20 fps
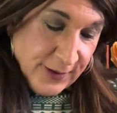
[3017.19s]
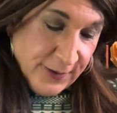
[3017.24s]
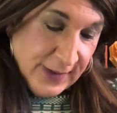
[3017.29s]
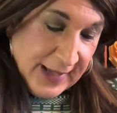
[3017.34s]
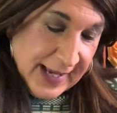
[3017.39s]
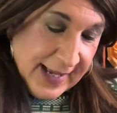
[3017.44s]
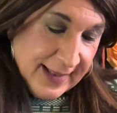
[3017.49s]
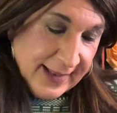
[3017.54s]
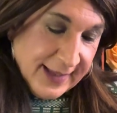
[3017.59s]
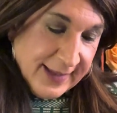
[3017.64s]

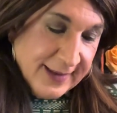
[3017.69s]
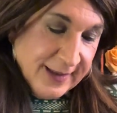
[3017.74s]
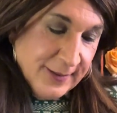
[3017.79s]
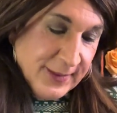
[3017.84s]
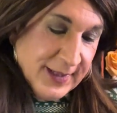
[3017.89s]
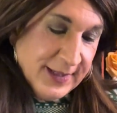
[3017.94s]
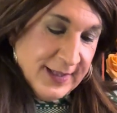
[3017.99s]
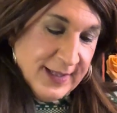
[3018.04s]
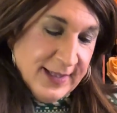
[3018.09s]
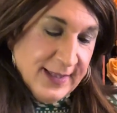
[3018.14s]
nihilism
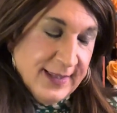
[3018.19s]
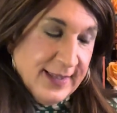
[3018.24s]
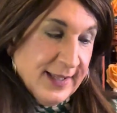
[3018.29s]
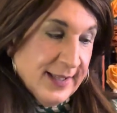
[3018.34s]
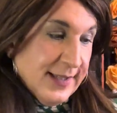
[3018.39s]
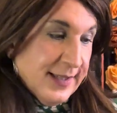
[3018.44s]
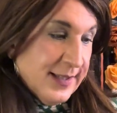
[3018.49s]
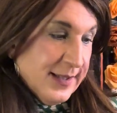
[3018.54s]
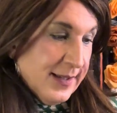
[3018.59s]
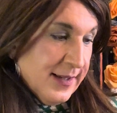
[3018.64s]
is just
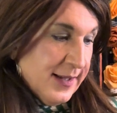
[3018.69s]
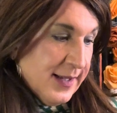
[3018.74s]
this.